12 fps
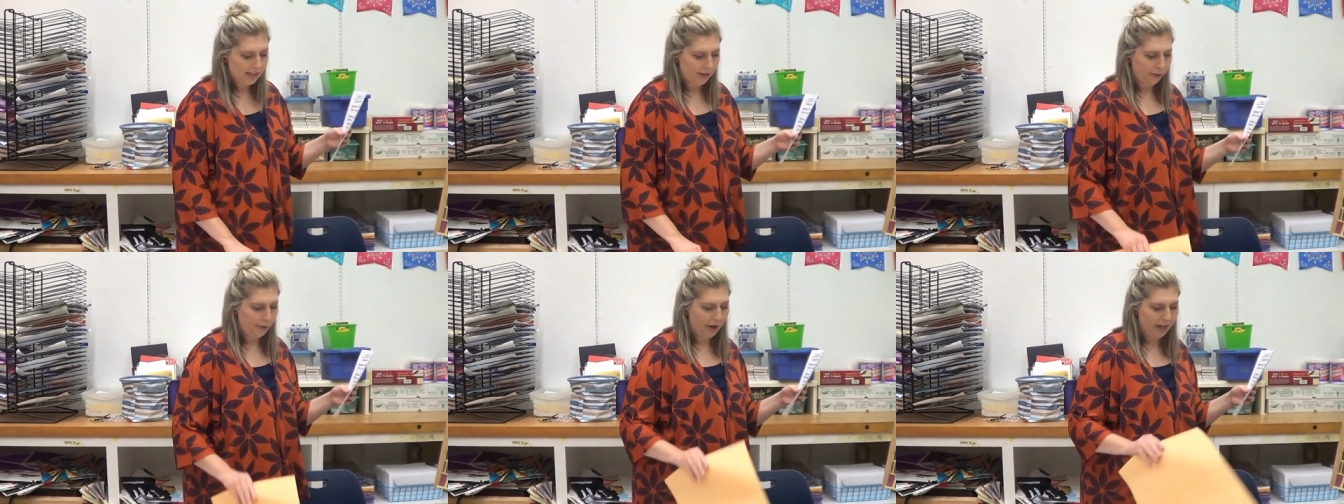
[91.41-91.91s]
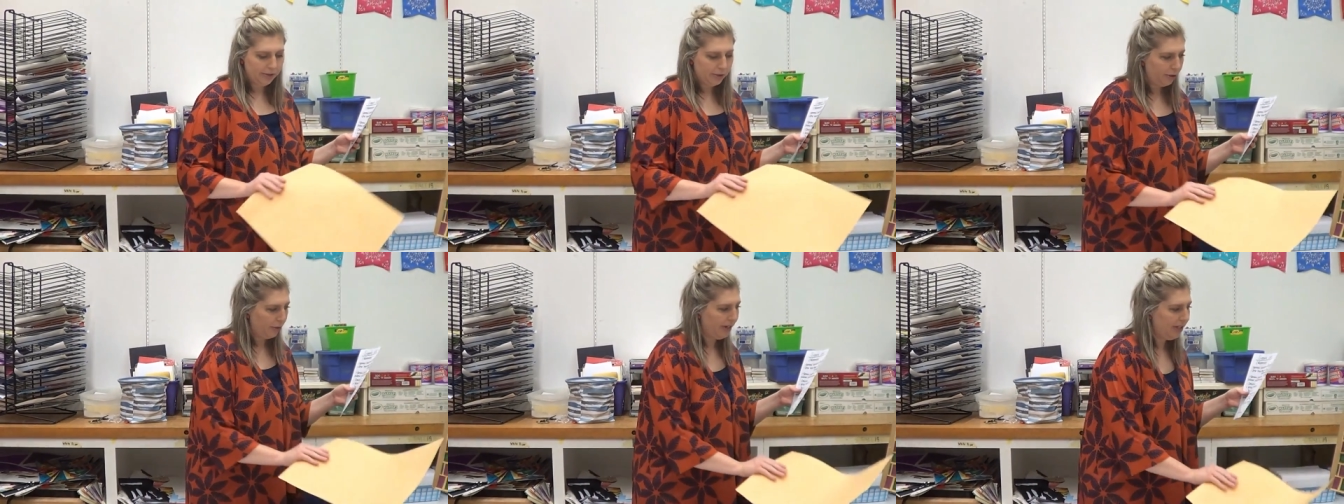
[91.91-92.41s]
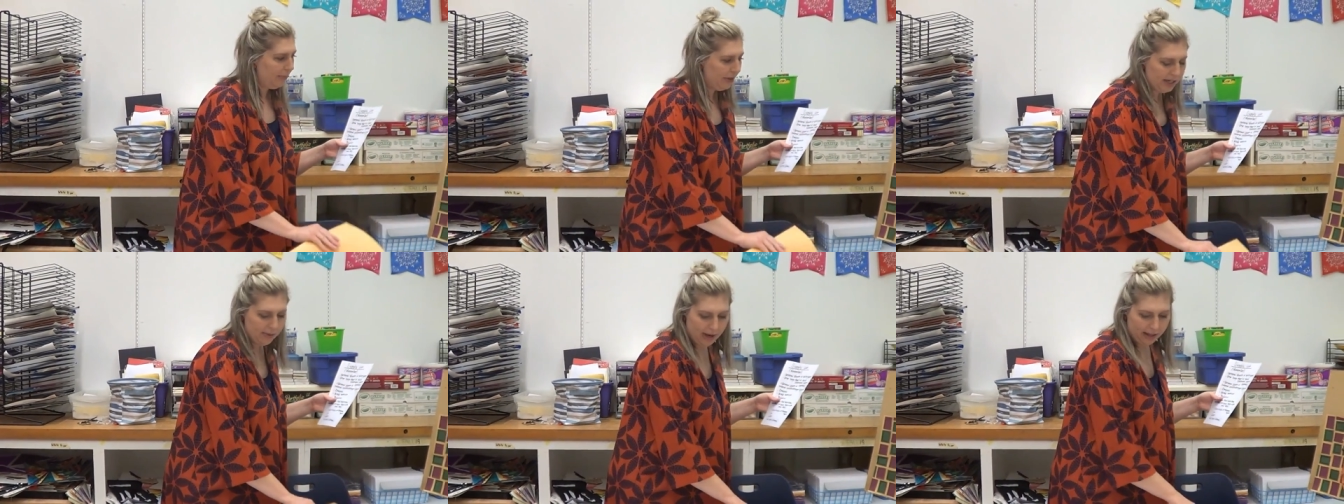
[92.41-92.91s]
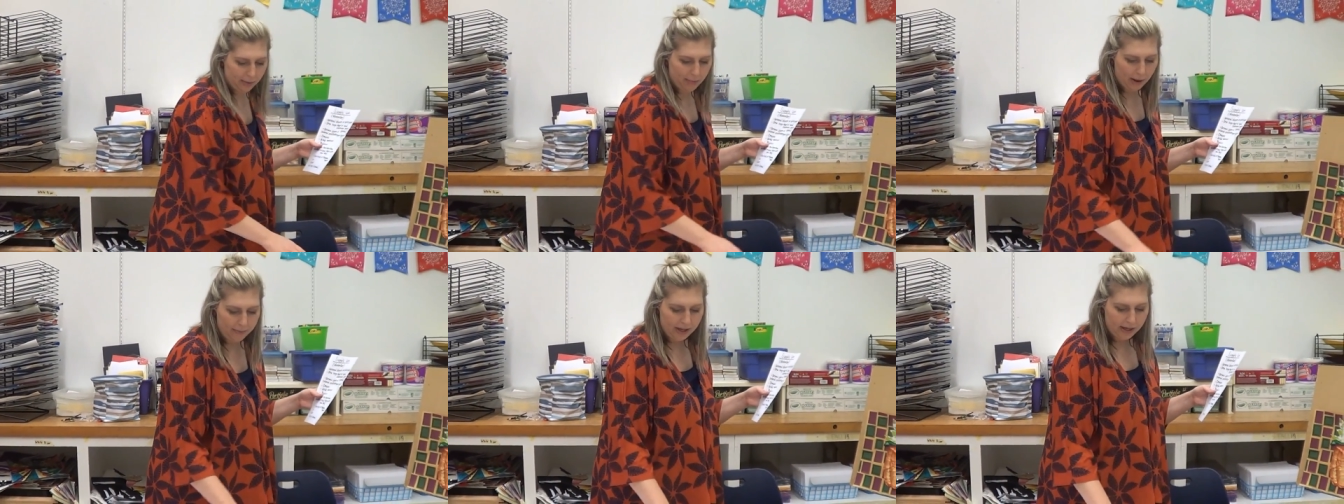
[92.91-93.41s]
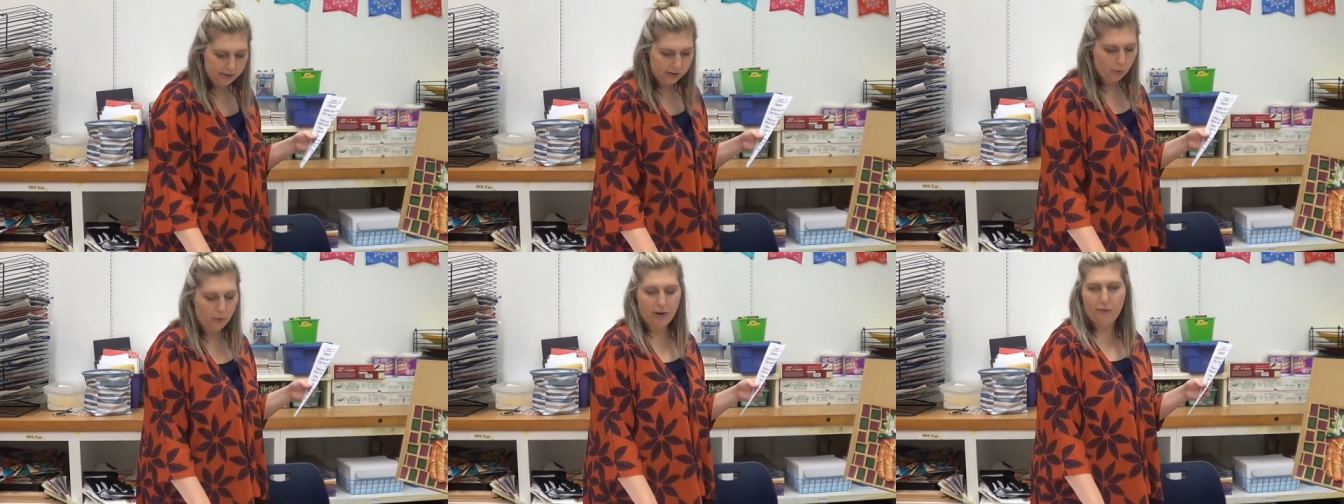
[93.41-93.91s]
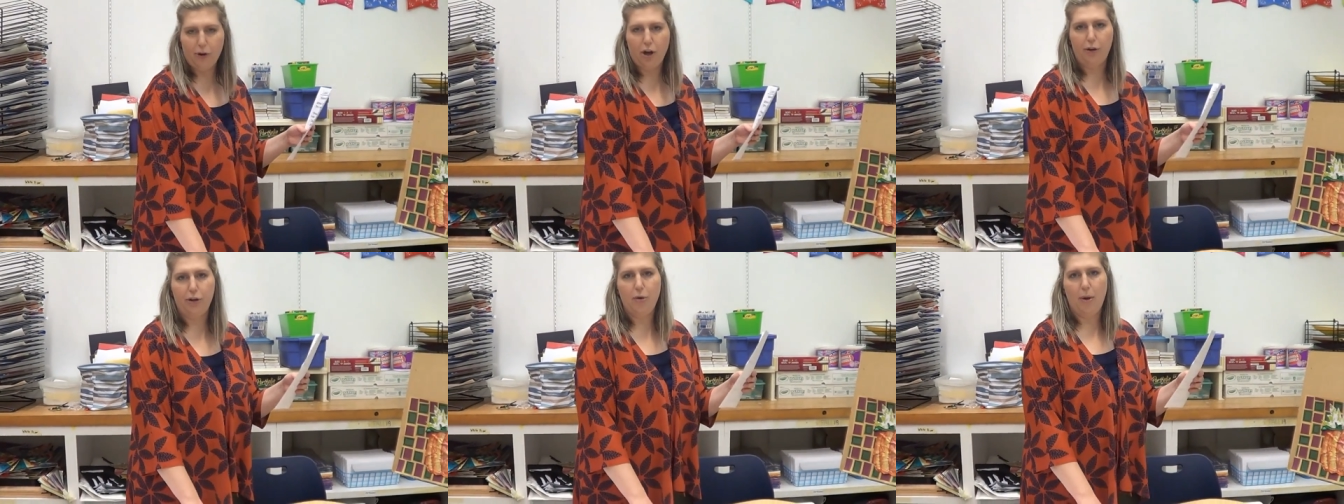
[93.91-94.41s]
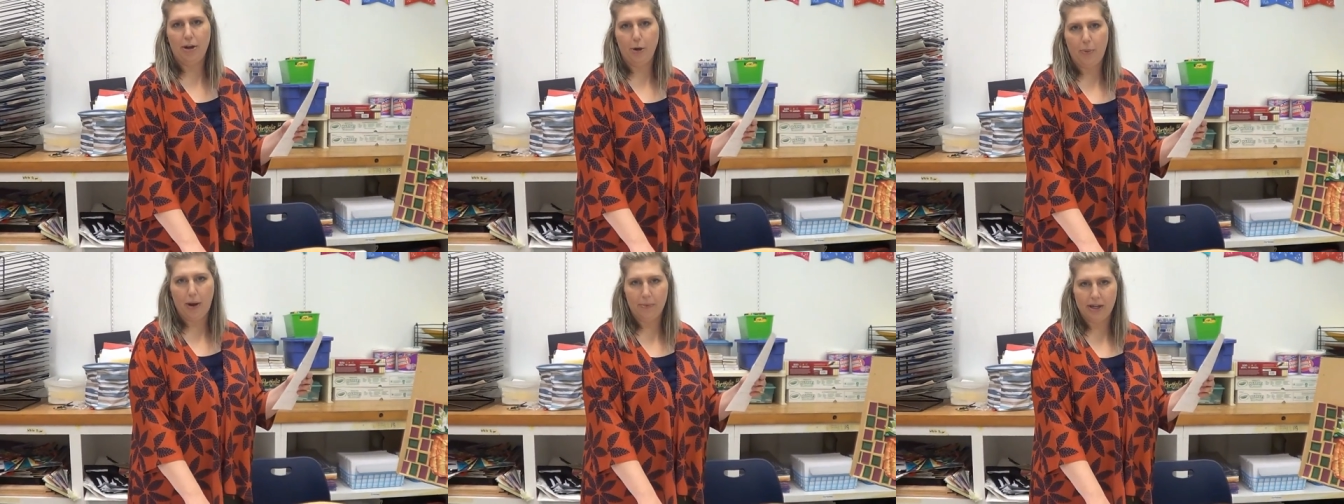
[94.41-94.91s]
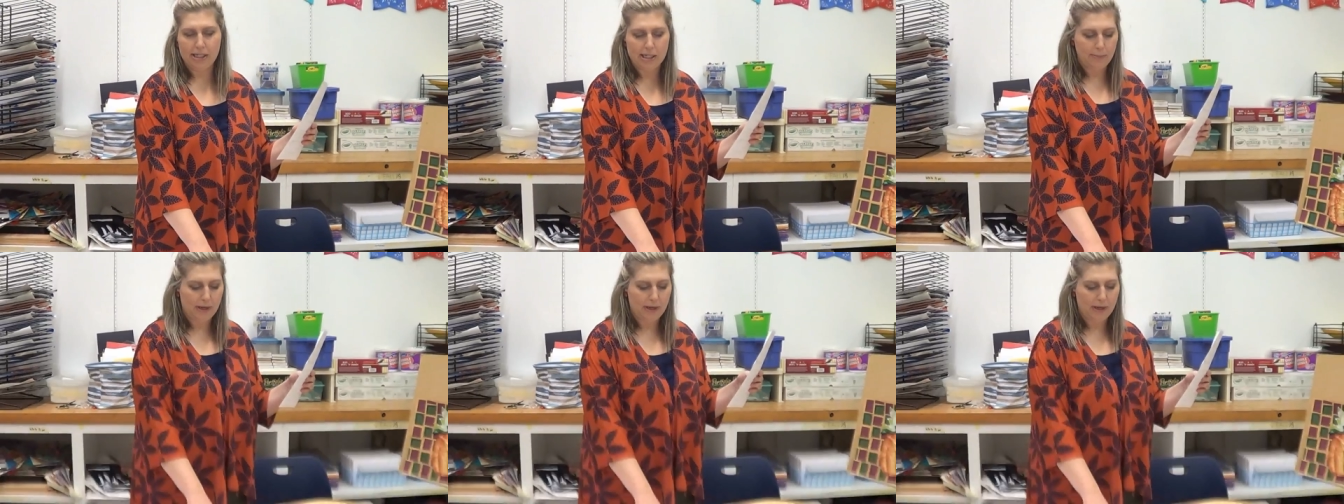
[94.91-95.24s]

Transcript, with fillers: Now, the crayons are going to be to make the pumpkin, so whatever color you want your pumpkin to